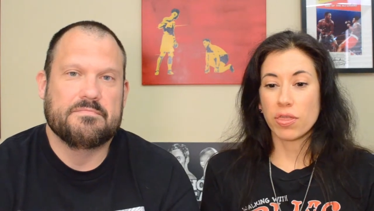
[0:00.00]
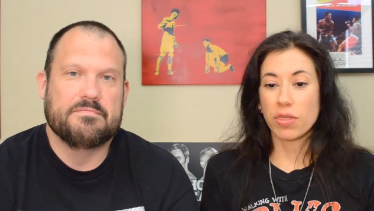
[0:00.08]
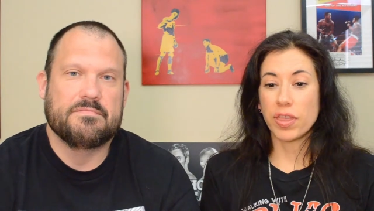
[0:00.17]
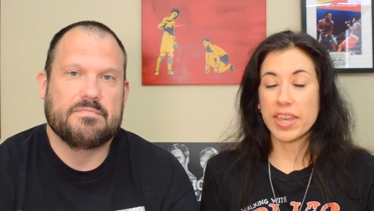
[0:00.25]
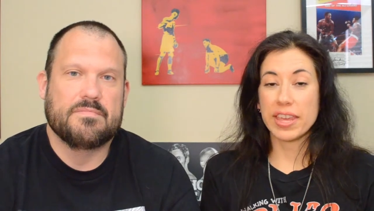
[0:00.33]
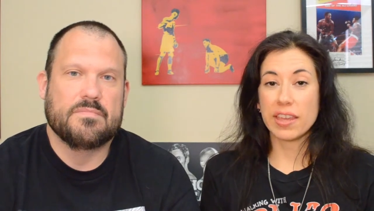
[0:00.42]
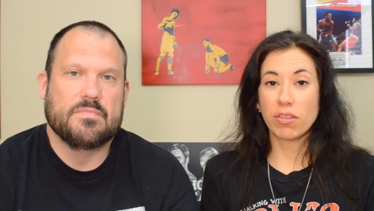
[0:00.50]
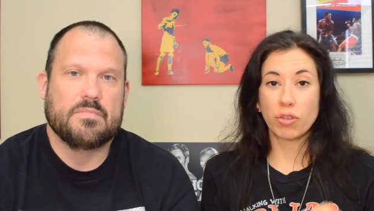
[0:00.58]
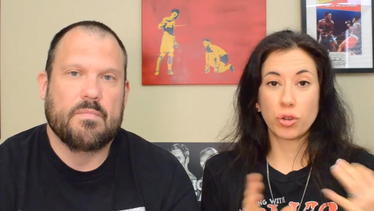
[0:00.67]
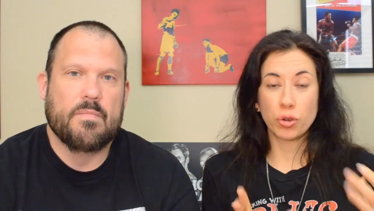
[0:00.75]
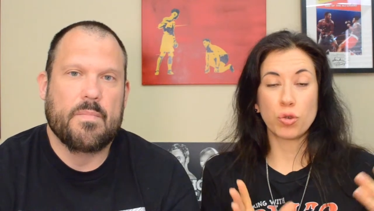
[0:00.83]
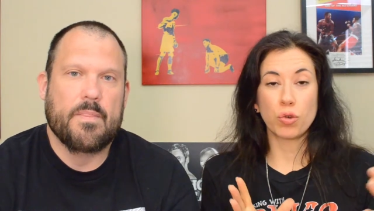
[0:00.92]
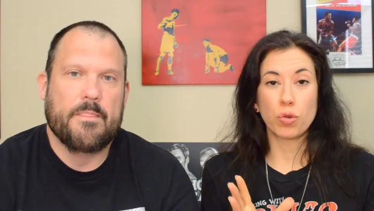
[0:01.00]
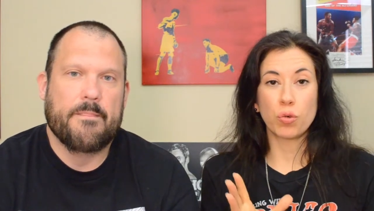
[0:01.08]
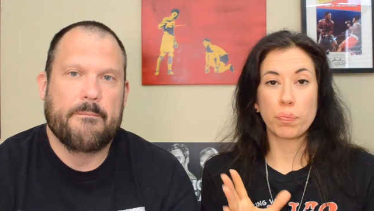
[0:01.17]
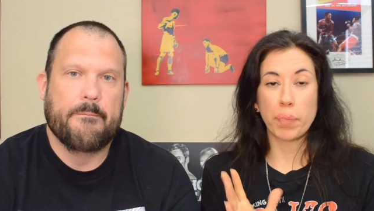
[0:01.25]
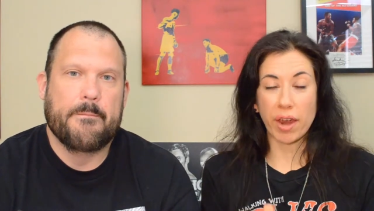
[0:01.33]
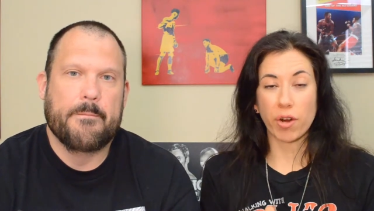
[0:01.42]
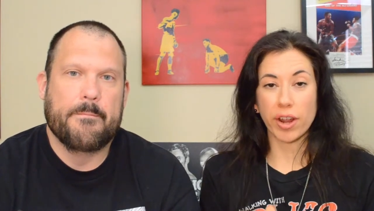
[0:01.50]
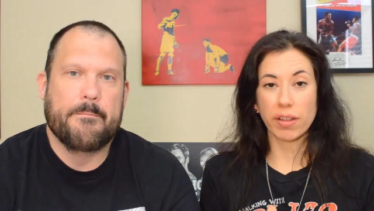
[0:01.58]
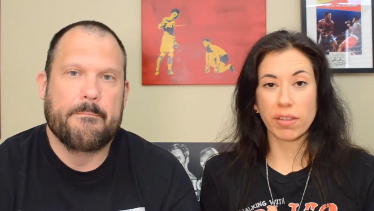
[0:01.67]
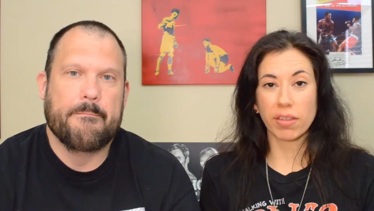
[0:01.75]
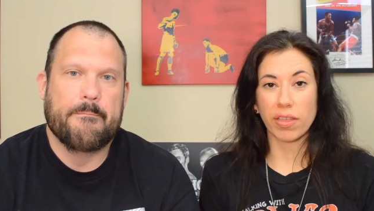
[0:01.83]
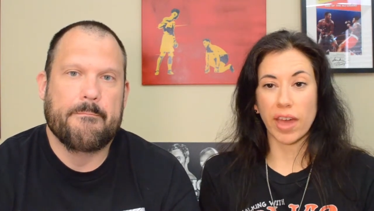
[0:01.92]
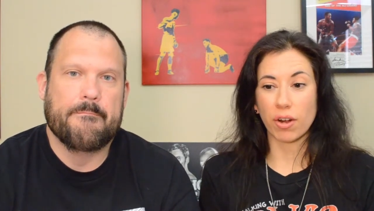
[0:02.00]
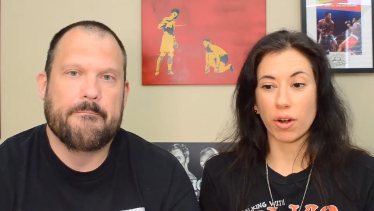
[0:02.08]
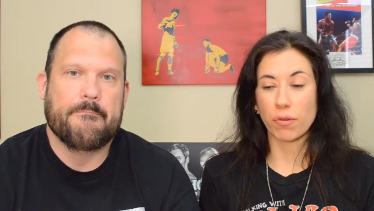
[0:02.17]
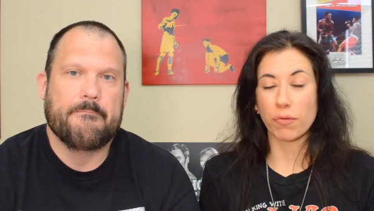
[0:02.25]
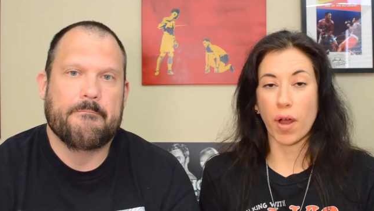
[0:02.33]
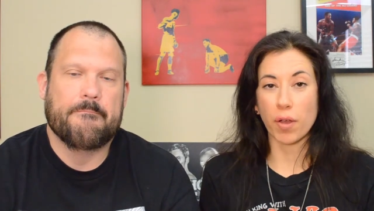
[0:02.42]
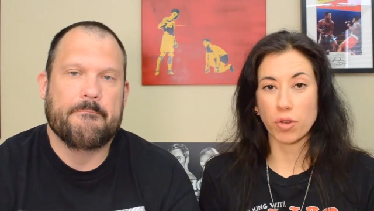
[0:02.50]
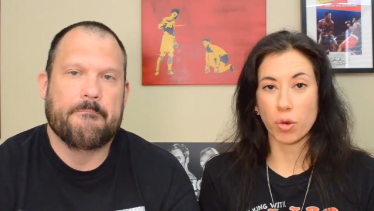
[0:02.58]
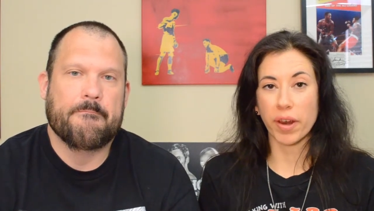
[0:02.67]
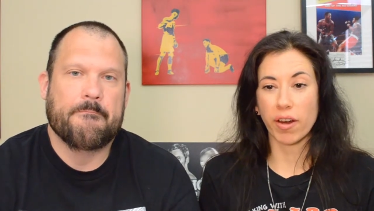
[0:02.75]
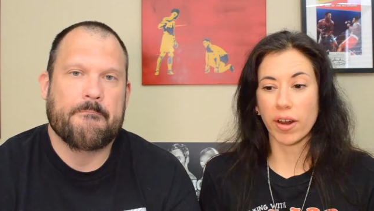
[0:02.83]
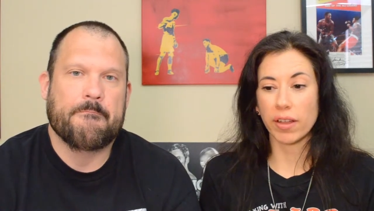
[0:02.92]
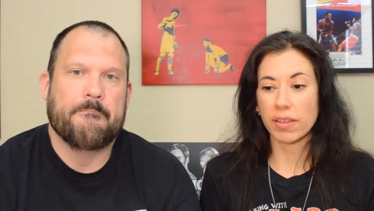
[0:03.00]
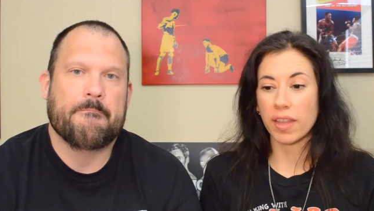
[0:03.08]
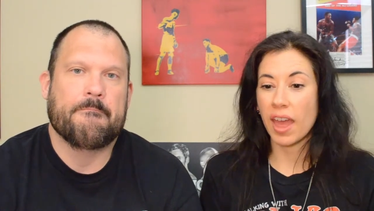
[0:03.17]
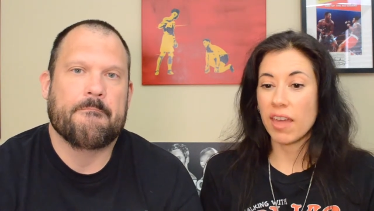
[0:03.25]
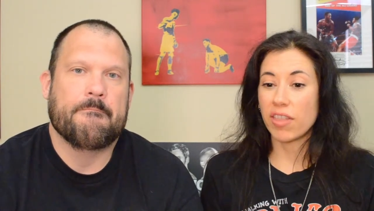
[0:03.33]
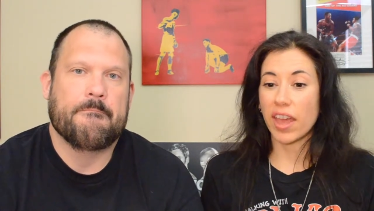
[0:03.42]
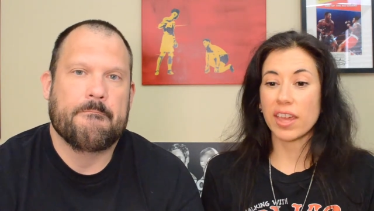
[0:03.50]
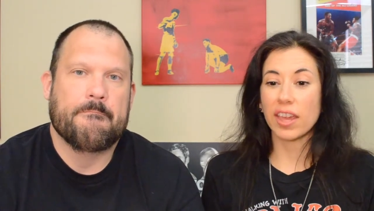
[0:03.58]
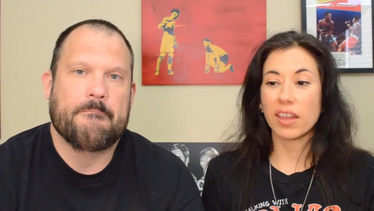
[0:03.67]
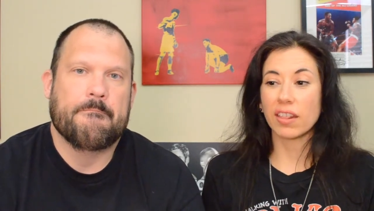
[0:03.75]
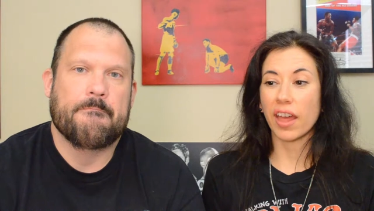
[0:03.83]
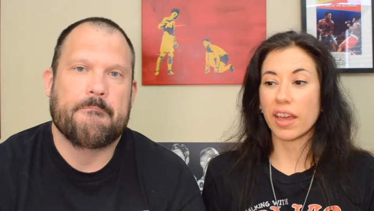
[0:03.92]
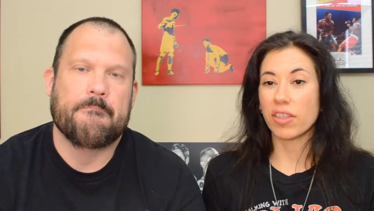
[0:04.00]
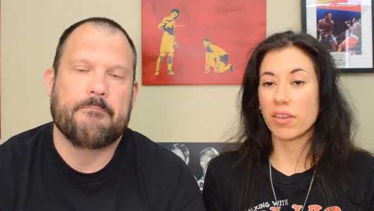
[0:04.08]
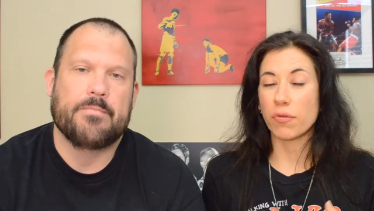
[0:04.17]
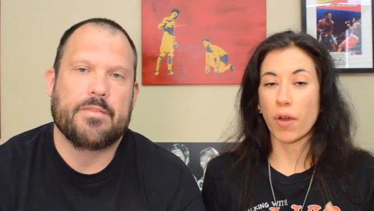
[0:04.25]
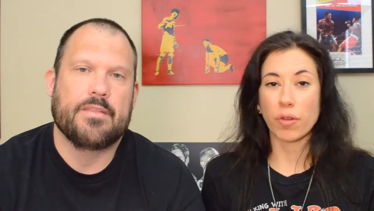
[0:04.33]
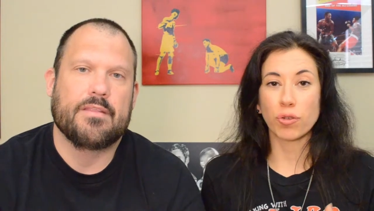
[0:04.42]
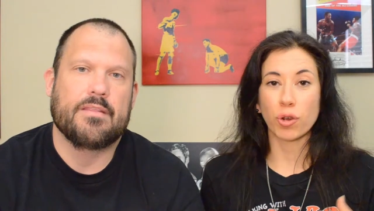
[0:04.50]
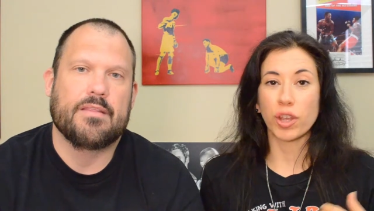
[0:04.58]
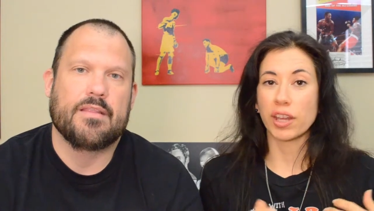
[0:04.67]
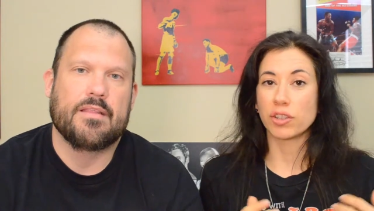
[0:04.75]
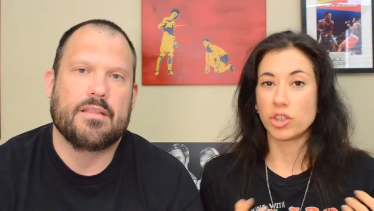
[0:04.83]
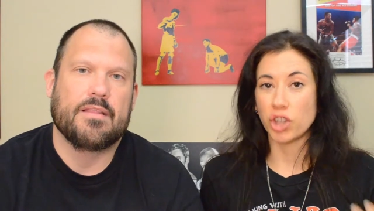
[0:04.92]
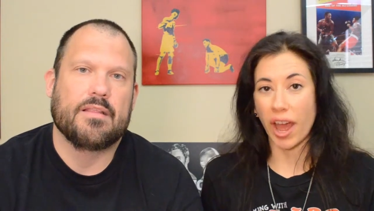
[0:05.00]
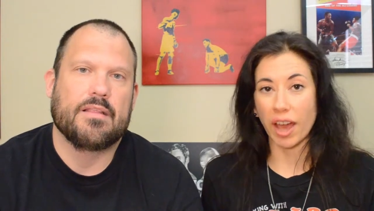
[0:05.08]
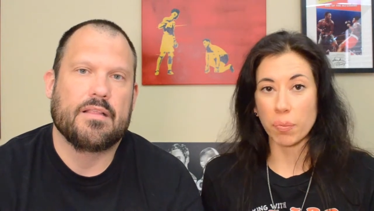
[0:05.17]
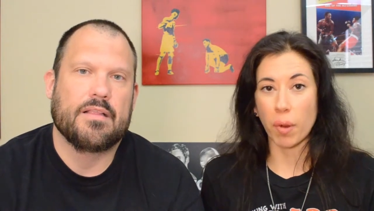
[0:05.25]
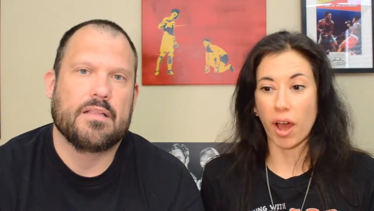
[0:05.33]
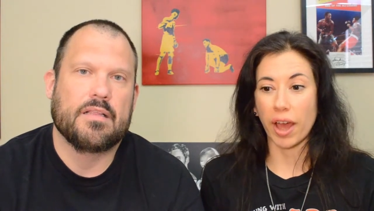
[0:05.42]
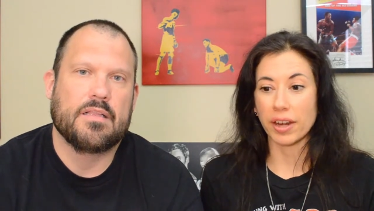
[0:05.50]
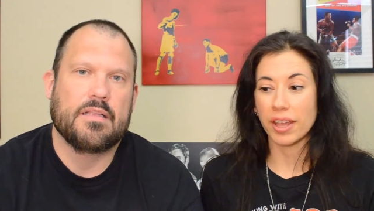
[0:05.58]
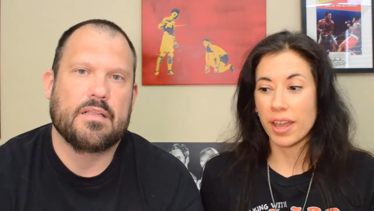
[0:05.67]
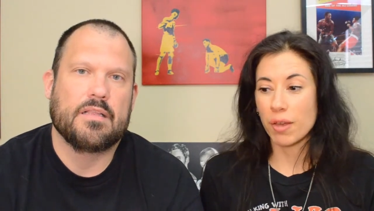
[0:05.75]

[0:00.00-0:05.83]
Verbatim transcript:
Speaker 1: these two parents that are foster parents, they hit like the foster kid jackpot,